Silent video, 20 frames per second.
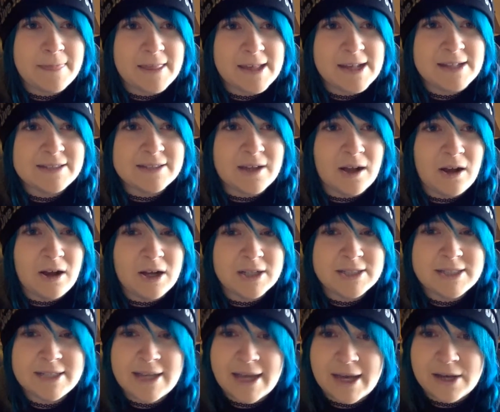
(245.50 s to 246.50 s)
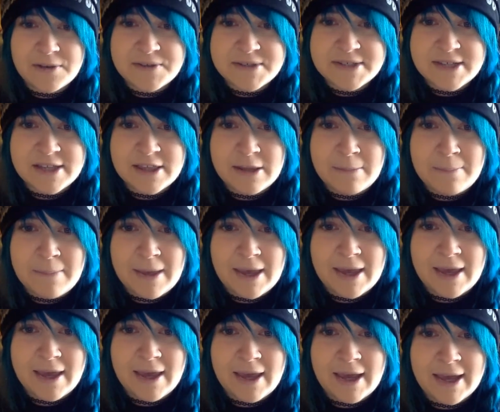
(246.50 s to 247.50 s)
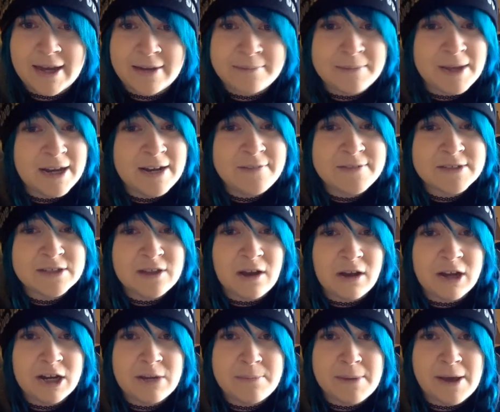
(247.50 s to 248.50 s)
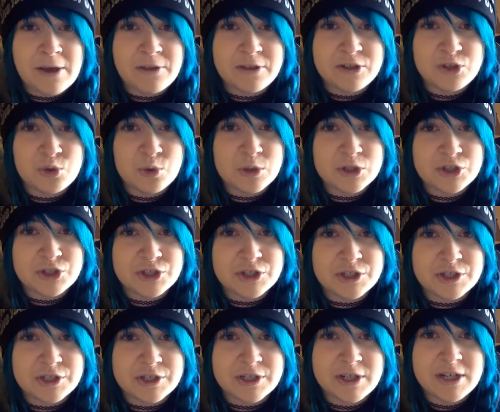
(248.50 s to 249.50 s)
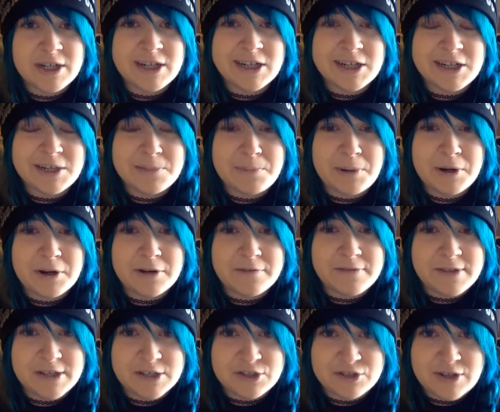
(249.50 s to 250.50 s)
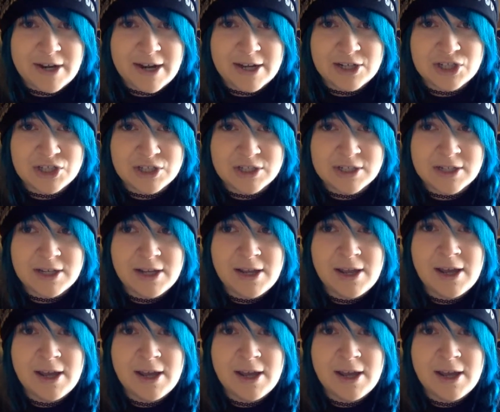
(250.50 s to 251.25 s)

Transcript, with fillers: it's a haunted house in the making. And I'm not even talking about the torture part of the attraction.